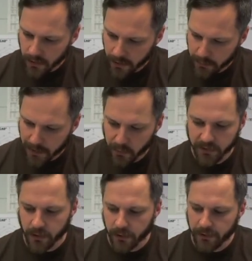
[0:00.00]
I can make what's
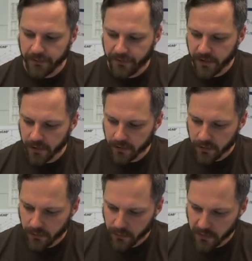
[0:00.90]
called a fillet,
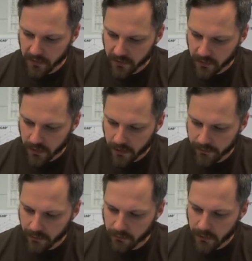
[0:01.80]
which is kind of
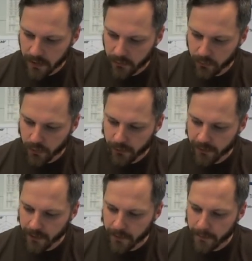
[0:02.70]
a round
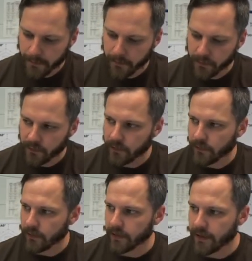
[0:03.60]
over,
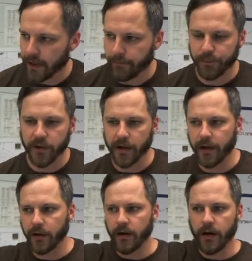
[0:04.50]
like that, to kind
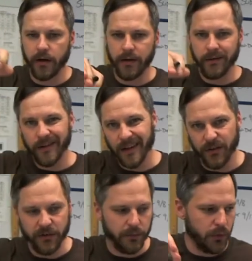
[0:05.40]
of cut it, kind of
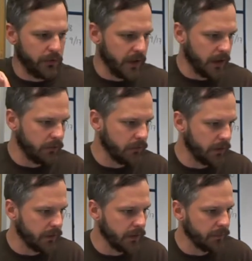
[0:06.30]
smooth it out
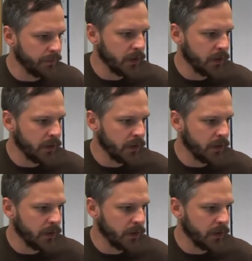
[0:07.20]
right there.